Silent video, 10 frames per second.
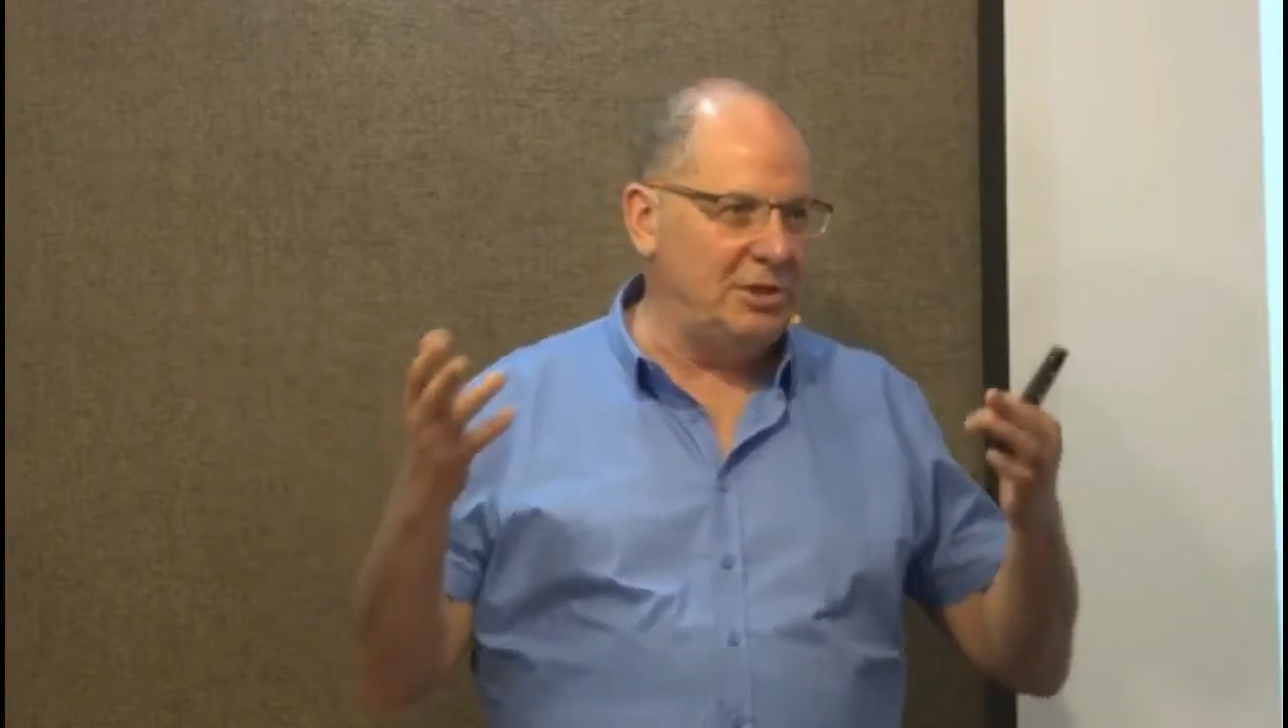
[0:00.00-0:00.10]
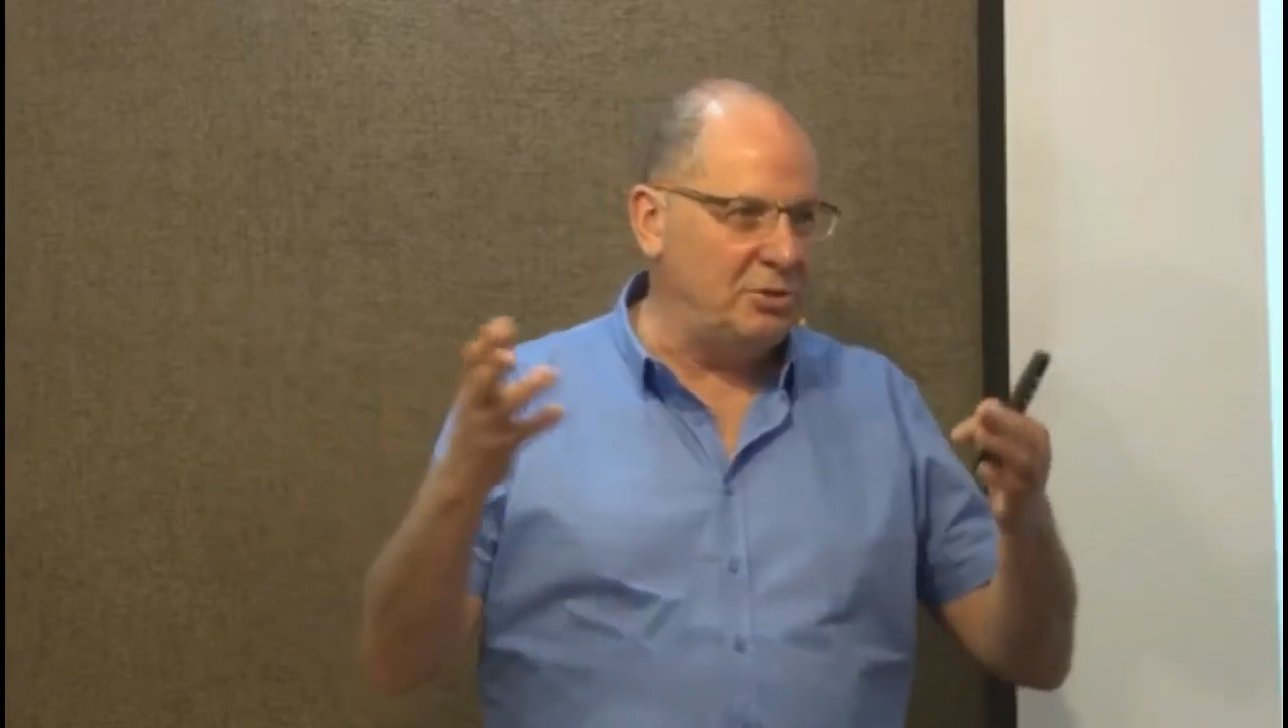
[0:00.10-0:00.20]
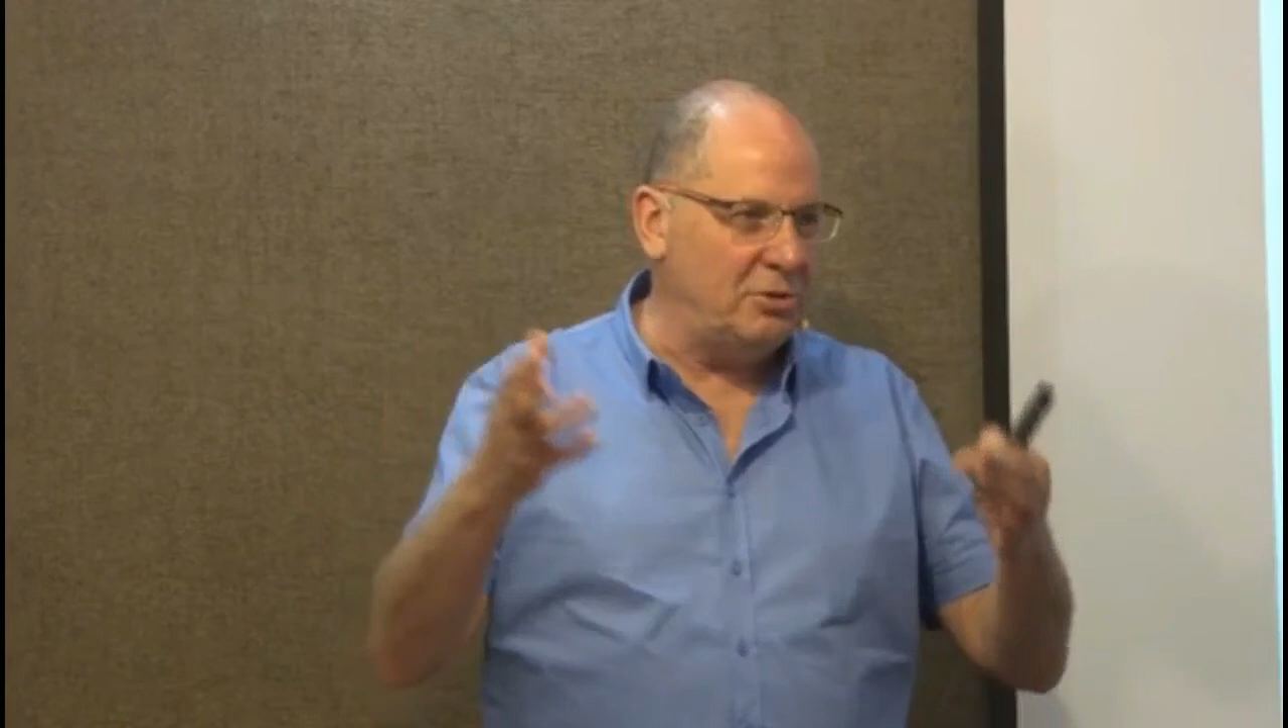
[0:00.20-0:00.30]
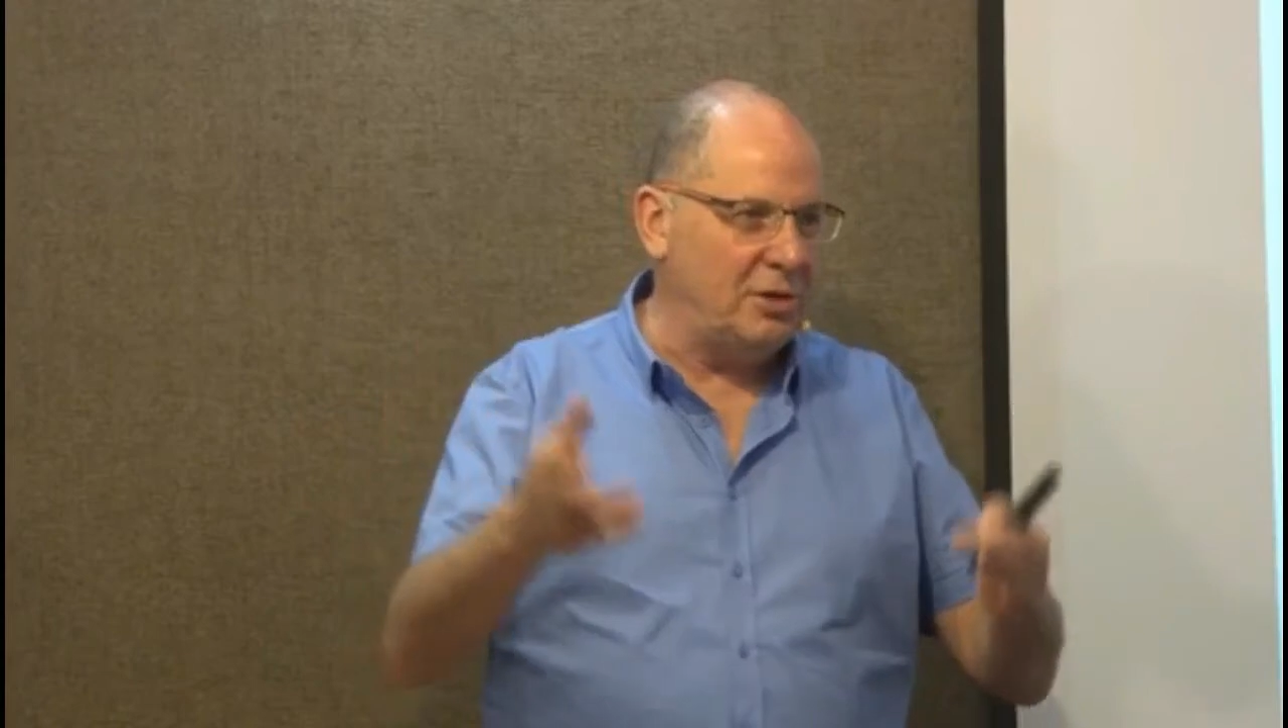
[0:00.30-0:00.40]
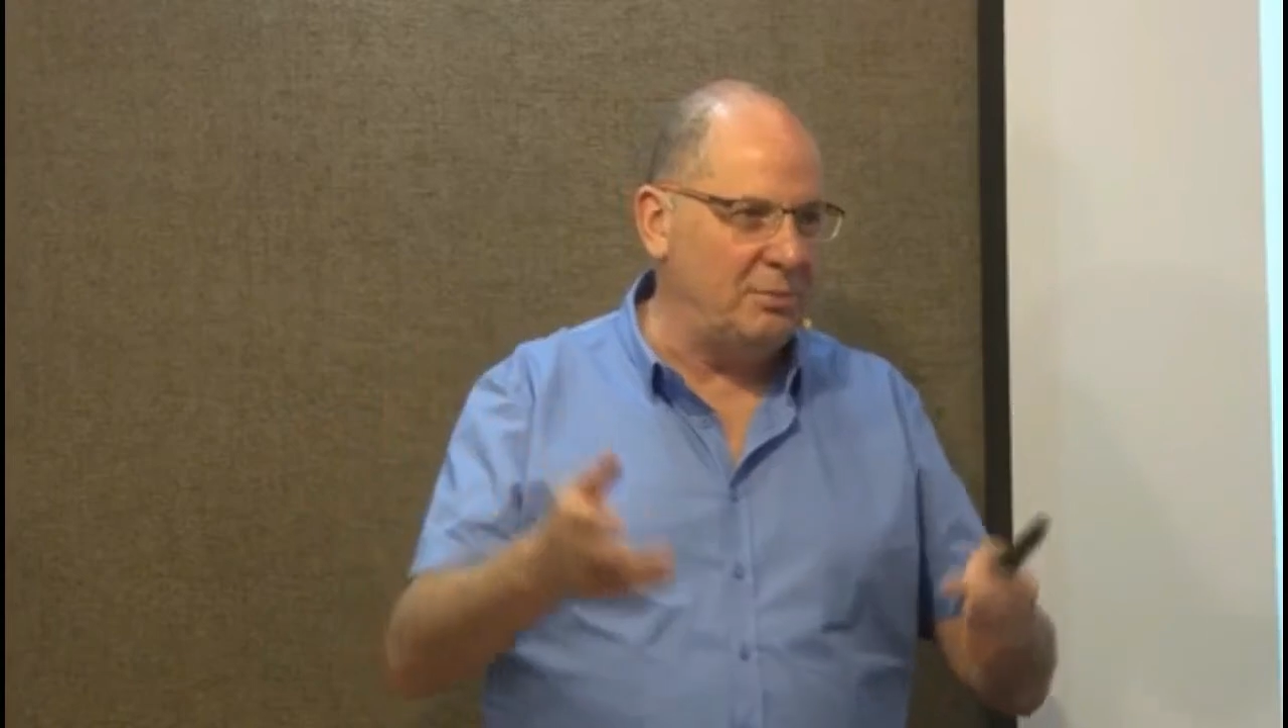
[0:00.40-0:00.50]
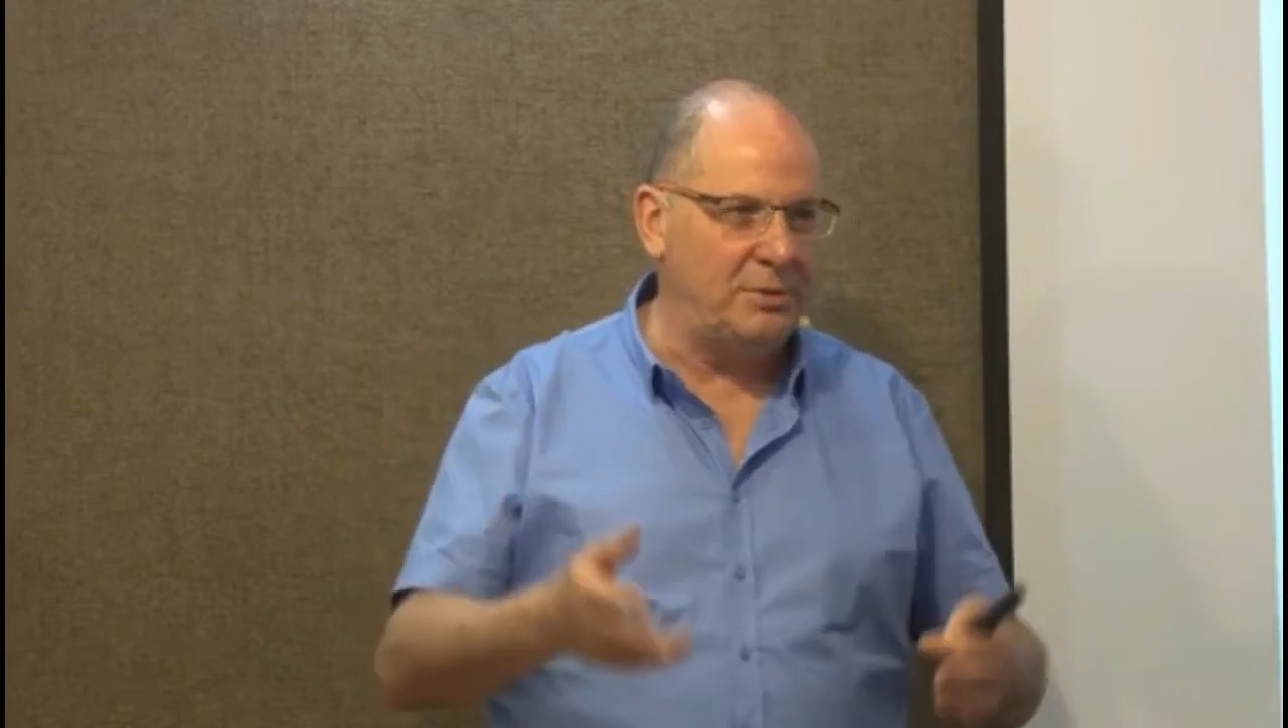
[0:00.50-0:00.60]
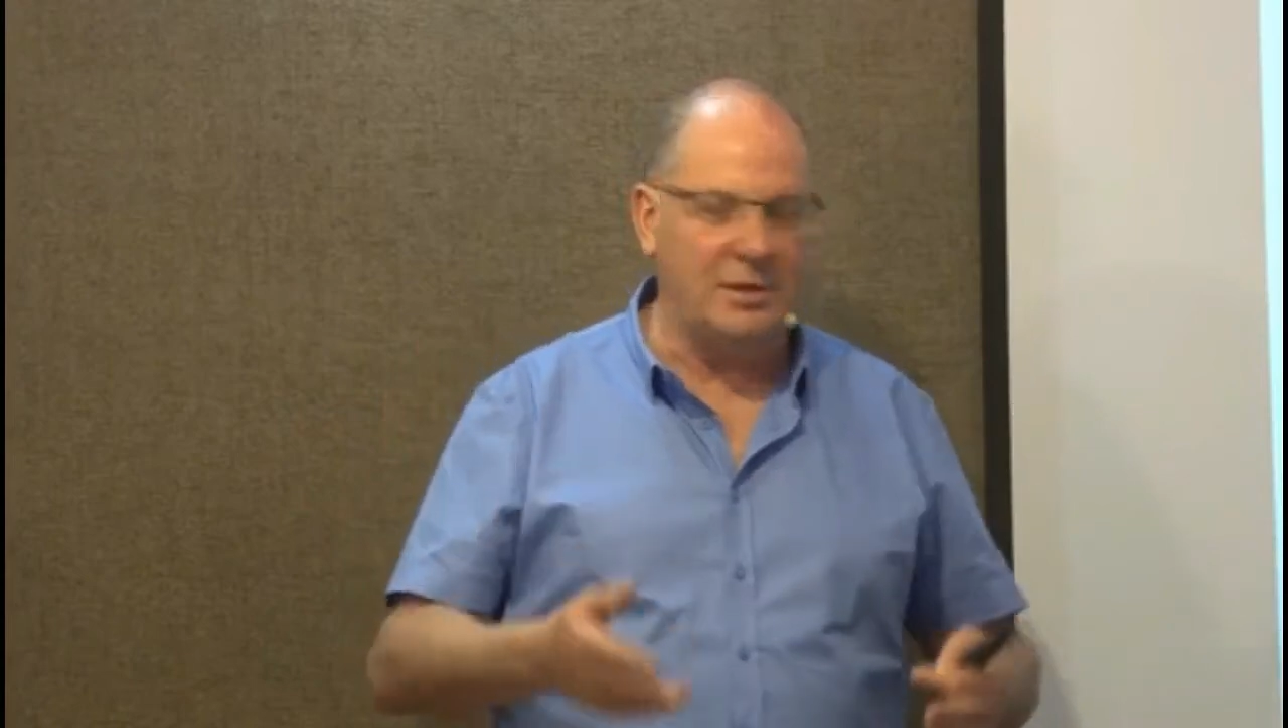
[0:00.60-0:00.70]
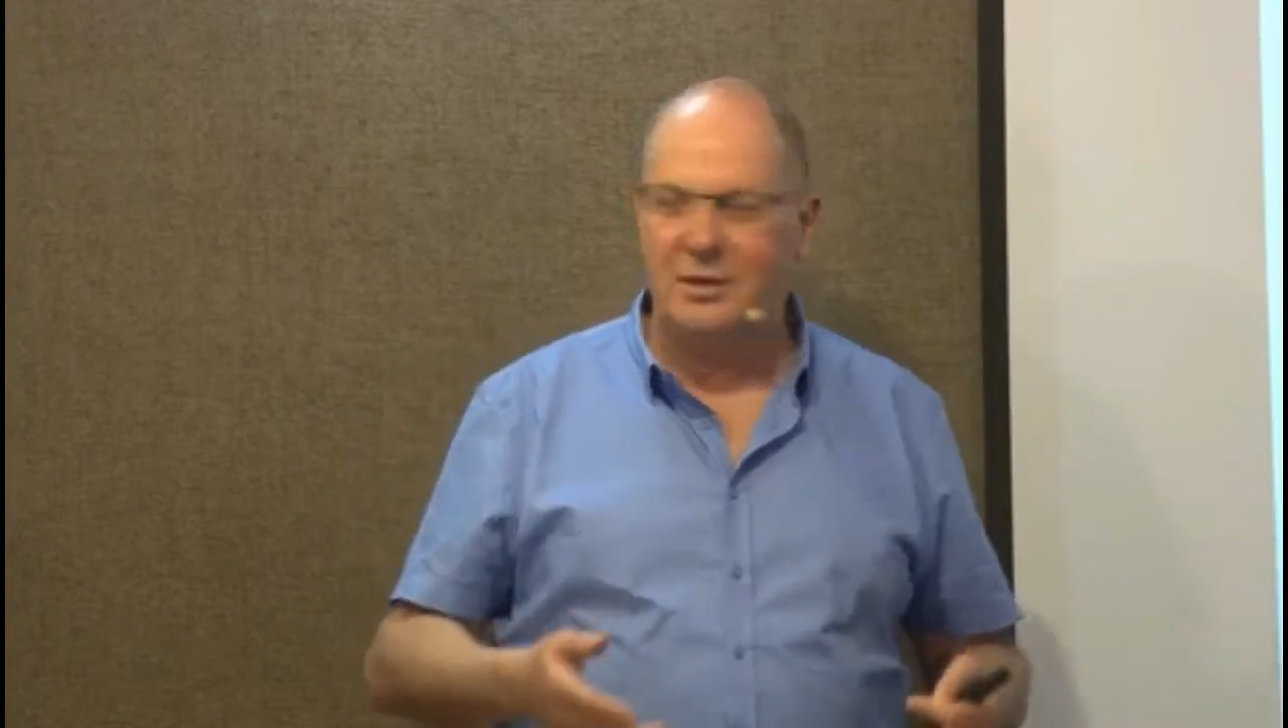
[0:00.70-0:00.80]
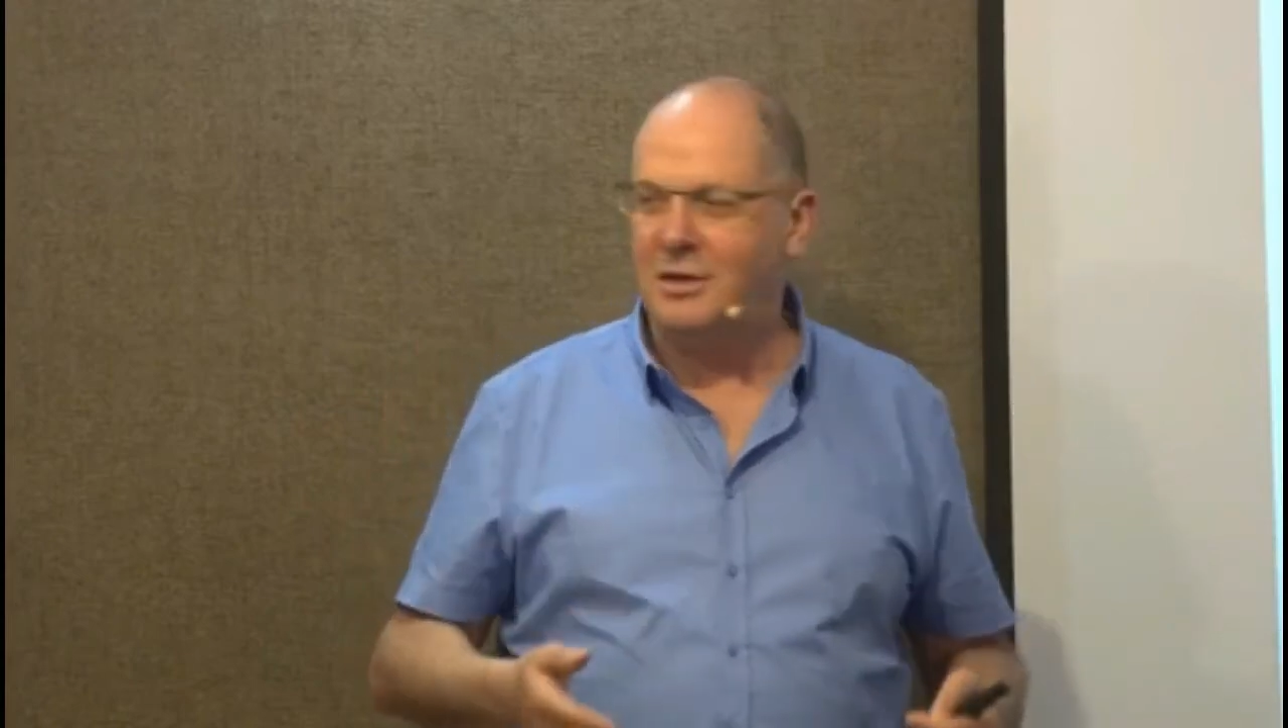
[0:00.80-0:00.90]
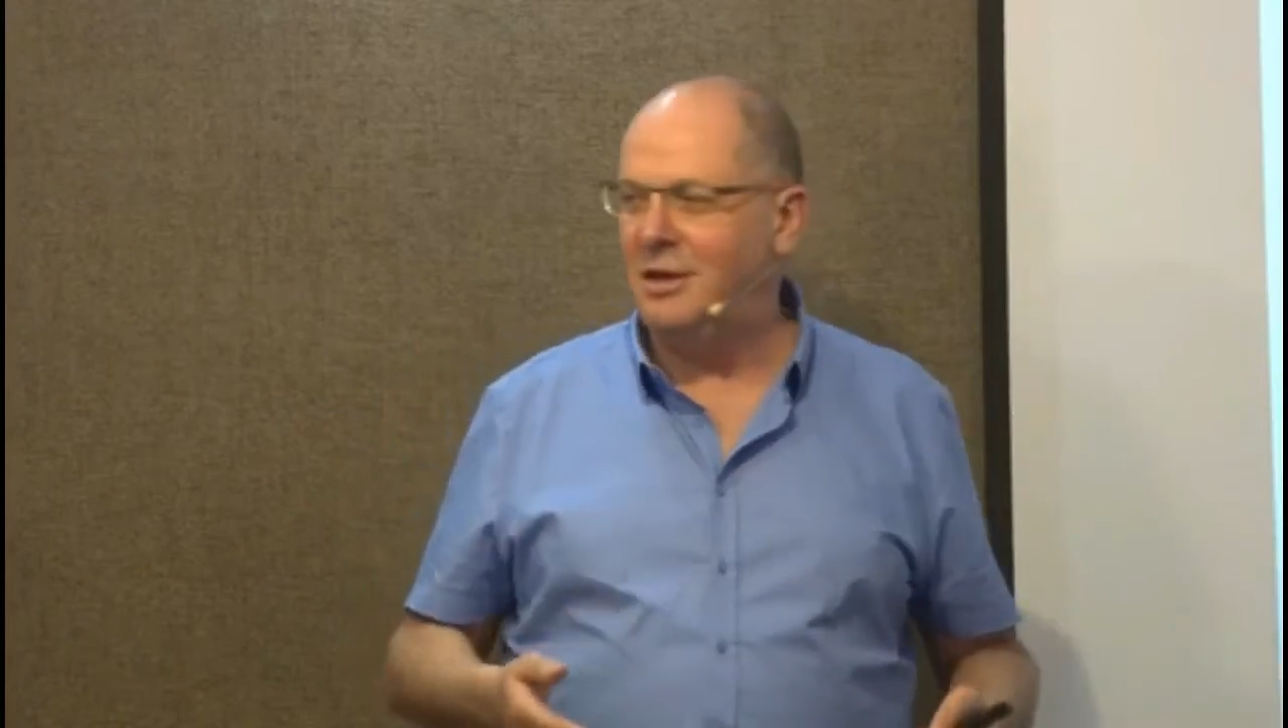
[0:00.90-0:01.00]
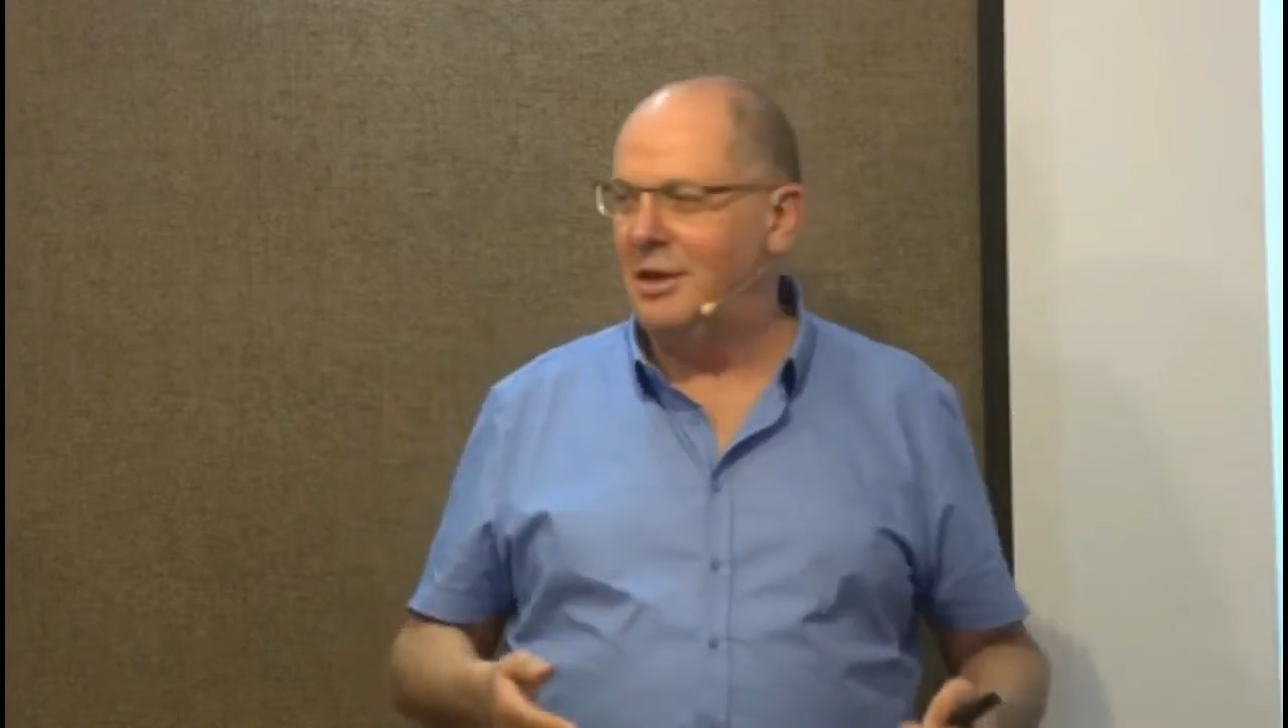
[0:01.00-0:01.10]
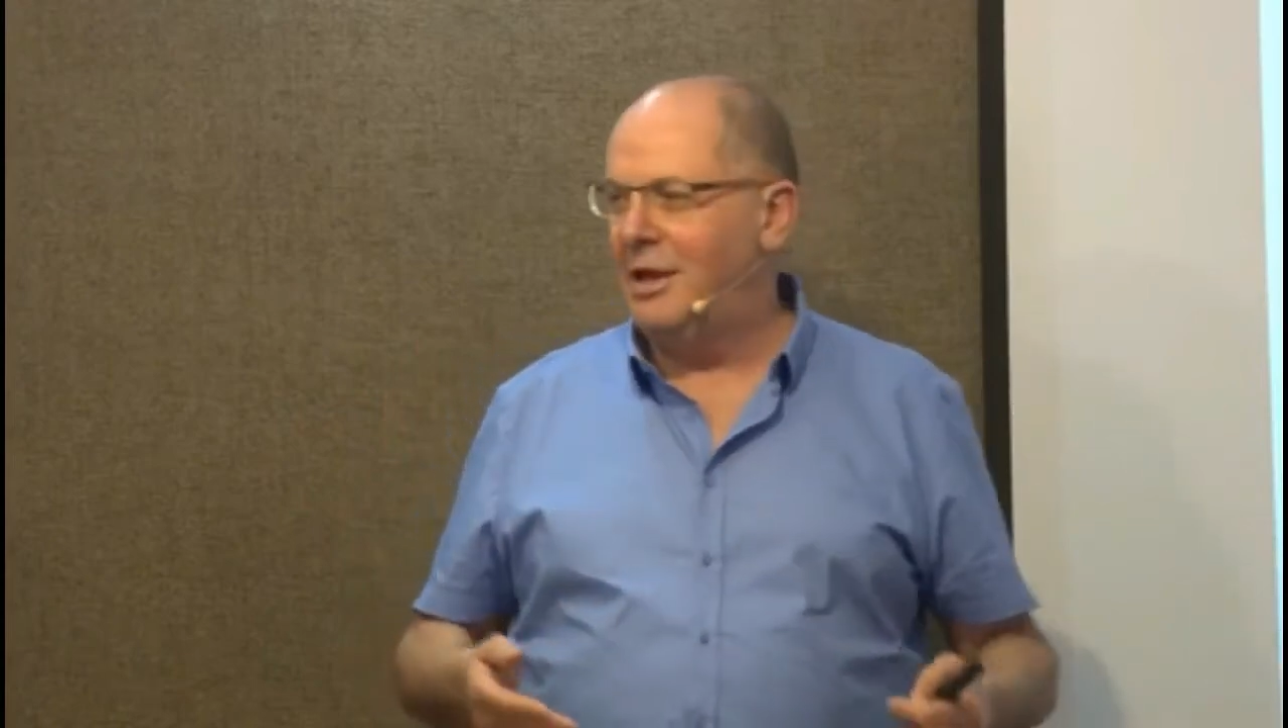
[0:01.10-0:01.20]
to Krypton